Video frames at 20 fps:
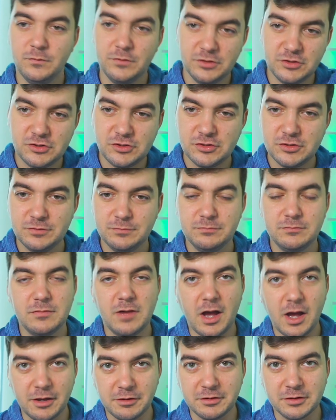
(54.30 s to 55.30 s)
which
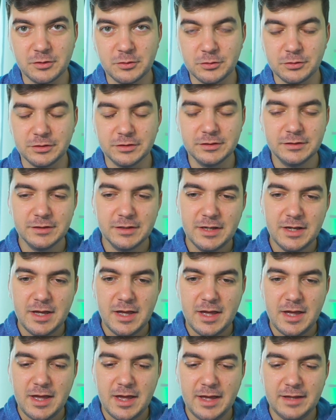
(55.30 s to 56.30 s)
I recorded,
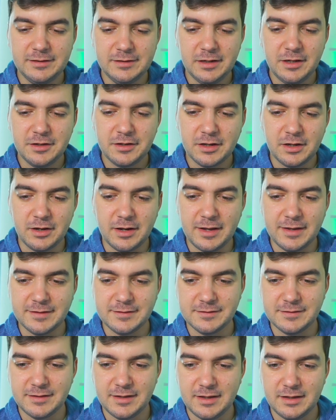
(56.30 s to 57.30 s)
and then I
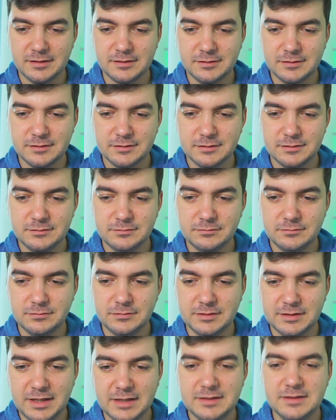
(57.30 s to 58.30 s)
realized that
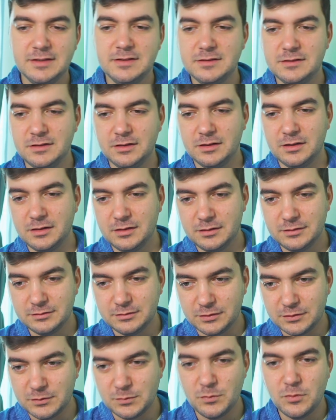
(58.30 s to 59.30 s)
that is the
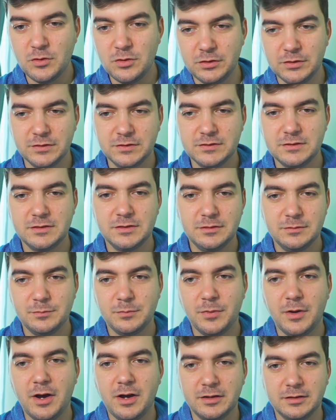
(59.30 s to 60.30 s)
smallest
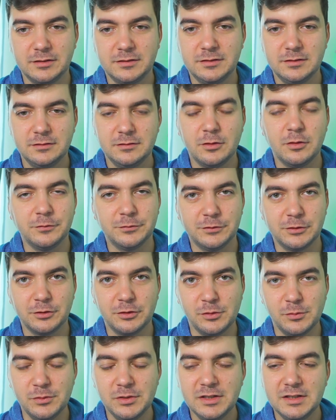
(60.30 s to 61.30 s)
part of the
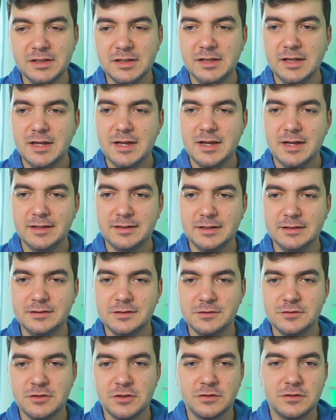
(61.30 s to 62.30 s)
community,
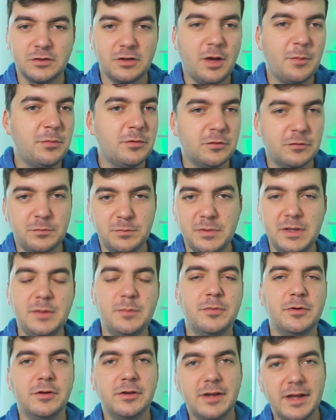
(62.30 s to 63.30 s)
that is just a couple of
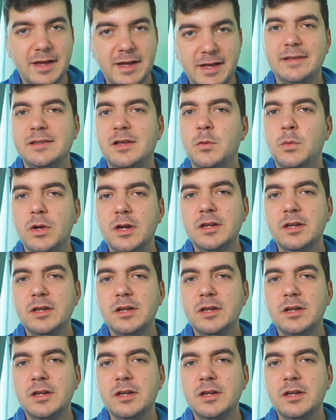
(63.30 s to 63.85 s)
people, and I